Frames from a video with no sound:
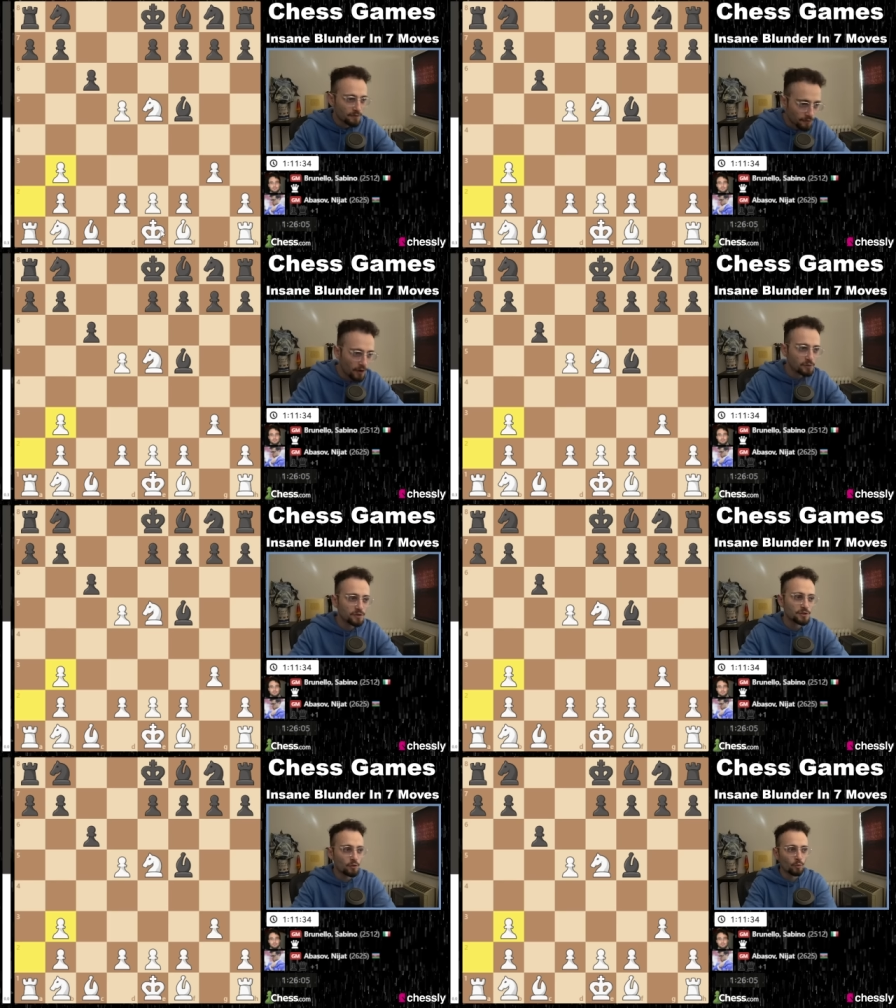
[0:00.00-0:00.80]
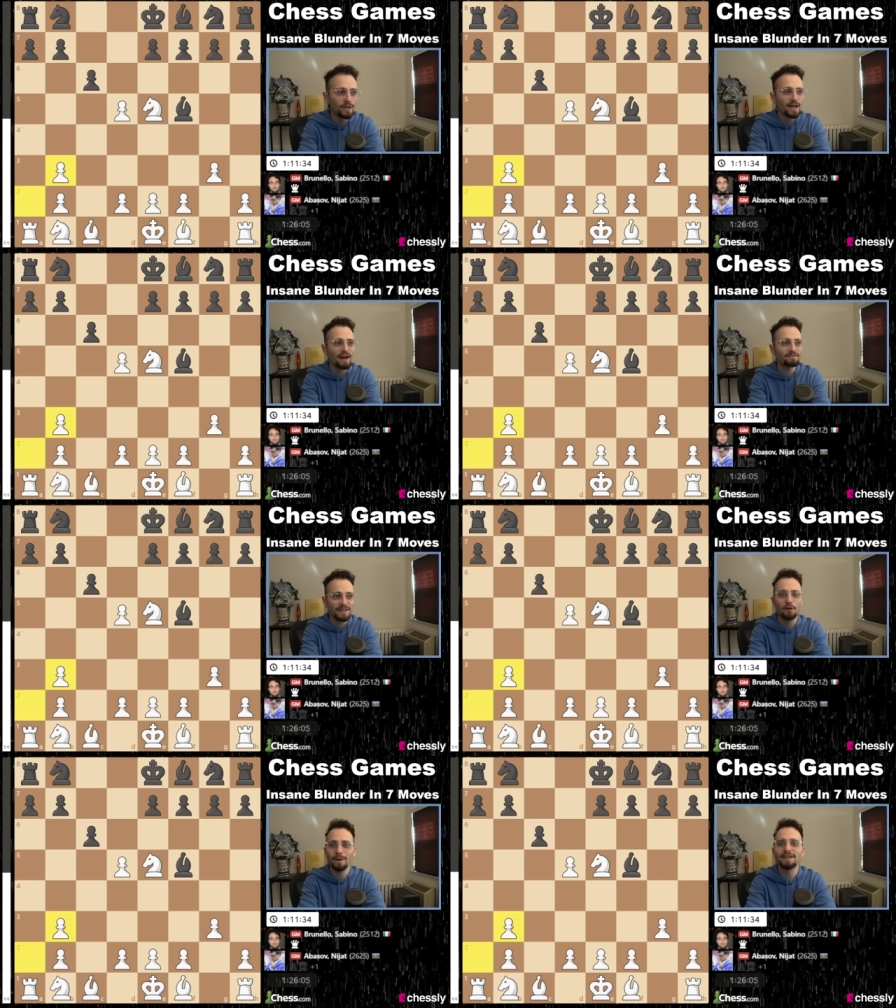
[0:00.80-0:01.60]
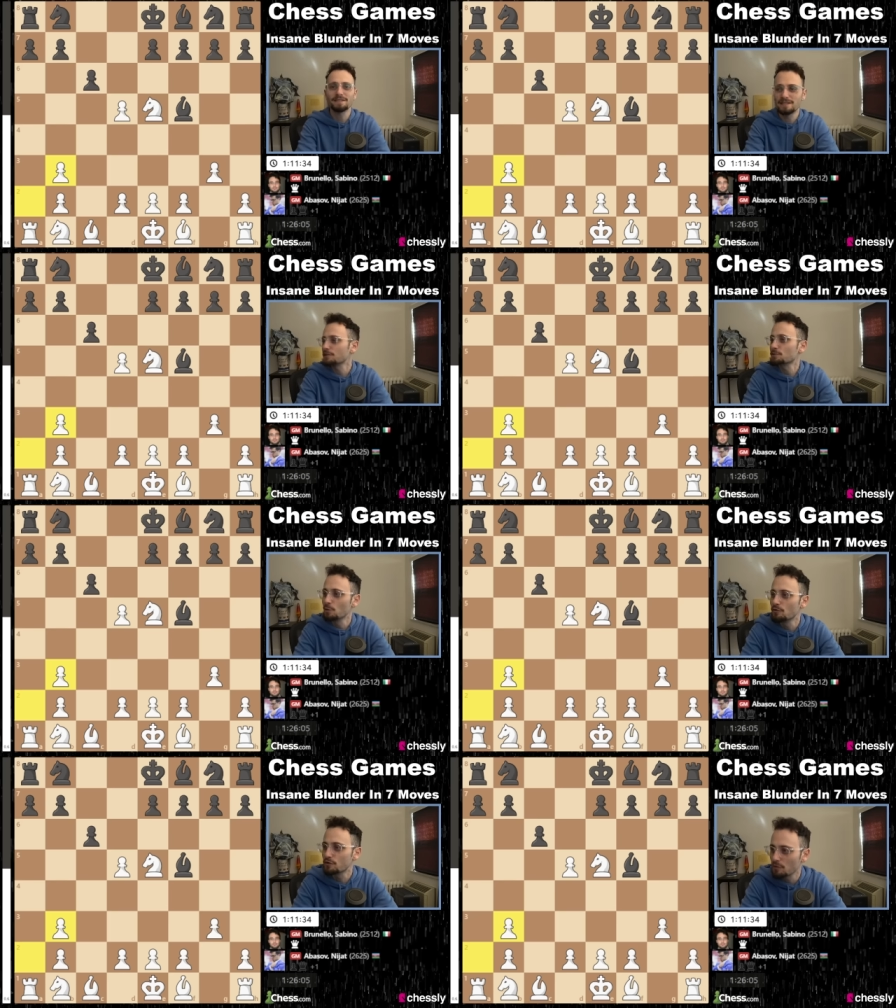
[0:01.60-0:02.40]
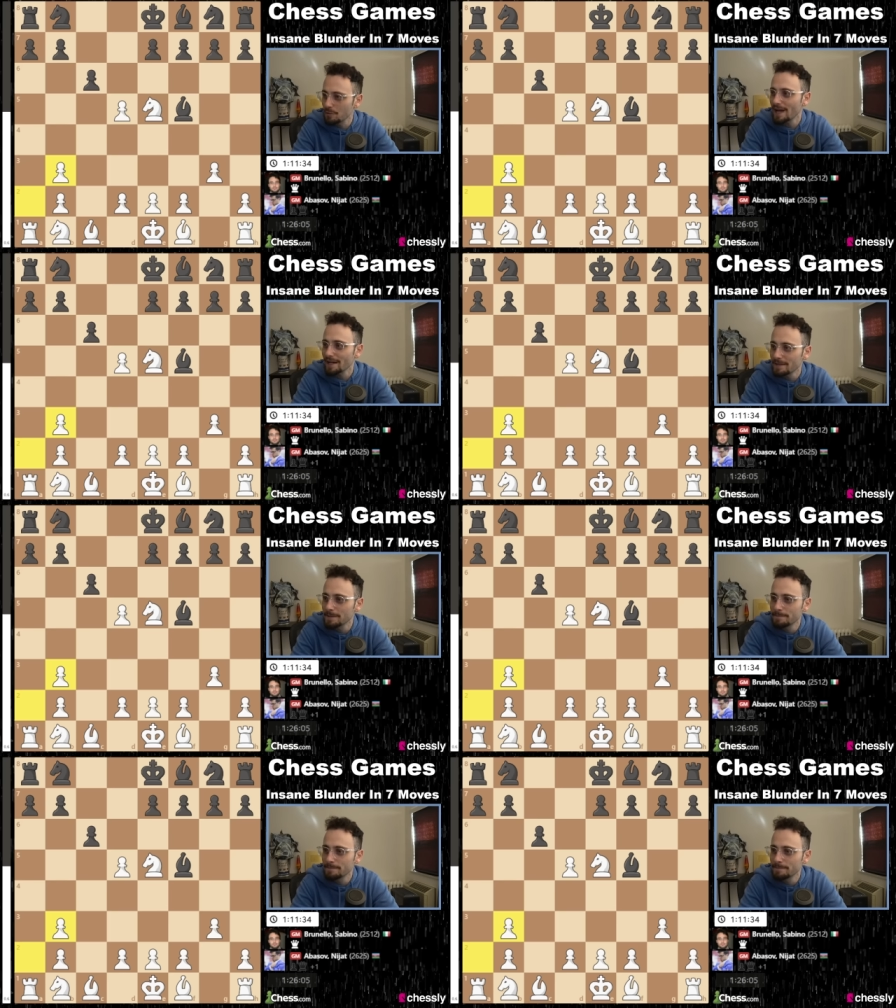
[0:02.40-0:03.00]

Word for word: Folks, we have now made six moves for black.